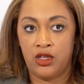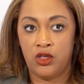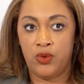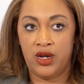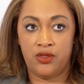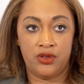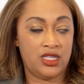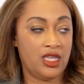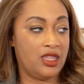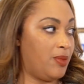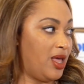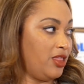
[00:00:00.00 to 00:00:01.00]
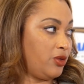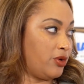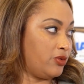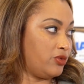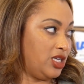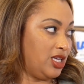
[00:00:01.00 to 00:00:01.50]
You can either send them in
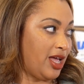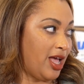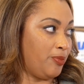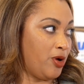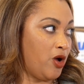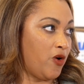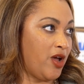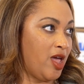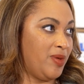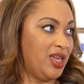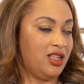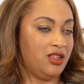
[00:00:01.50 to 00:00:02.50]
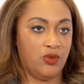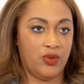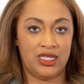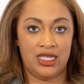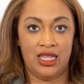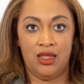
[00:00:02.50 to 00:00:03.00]
through DEI programming you
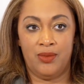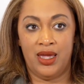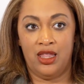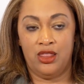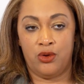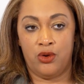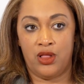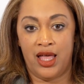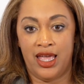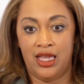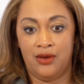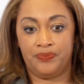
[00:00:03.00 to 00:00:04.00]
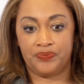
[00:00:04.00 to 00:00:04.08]
can send them in through client